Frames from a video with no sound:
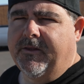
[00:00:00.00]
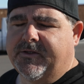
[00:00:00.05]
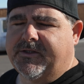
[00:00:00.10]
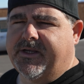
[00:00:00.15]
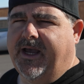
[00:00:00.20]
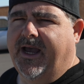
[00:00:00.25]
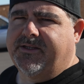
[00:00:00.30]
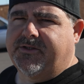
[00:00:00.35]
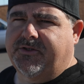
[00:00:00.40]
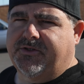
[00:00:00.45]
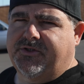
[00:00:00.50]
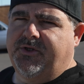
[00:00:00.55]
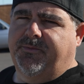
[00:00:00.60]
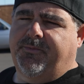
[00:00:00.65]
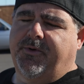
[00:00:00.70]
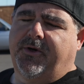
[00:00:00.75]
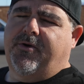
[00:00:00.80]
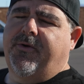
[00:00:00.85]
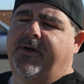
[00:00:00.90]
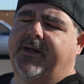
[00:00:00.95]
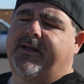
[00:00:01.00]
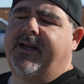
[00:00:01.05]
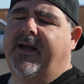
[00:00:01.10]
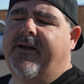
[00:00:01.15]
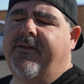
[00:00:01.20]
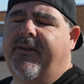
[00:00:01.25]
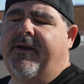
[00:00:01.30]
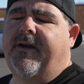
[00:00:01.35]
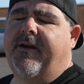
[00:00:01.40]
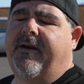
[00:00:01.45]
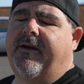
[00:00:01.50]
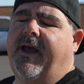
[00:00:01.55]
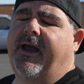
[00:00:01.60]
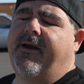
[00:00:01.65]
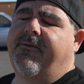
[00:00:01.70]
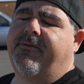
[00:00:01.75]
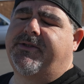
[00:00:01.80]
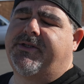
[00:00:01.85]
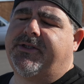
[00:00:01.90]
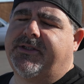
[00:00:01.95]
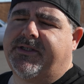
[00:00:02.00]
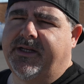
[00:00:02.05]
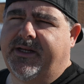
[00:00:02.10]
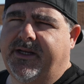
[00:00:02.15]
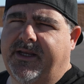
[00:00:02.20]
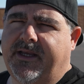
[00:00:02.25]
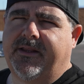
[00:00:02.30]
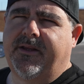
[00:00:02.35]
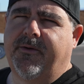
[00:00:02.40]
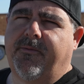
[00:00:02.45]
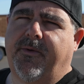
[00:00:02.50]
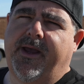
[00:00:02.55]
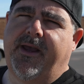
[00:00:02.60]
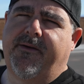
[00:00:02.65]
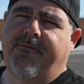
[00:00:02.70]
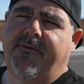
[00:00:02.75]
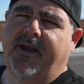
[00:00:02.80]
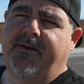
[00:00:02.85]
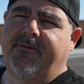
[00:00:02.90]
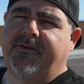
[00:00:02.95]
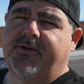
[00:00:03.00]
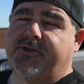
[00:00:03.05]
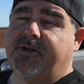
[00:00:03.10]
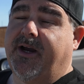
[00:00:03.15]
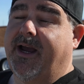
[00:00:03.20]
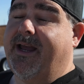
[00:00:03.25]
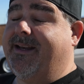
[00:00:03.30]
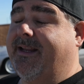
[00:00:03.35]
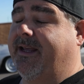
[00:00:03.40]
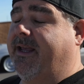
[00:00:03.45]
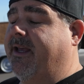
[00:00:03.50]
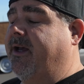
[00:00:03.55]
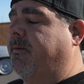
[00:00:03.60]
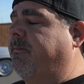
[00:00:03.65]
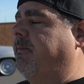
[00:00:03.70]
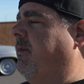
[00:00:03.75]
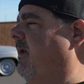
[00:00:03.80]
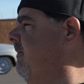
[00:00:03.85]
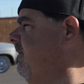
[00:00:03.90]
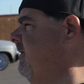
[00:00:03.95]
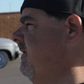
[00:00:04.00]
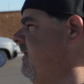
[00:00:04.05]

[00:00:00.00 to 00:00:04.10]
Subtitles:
Those guys are super quick down there, and I was just gonna get in the way if I even tried to help them.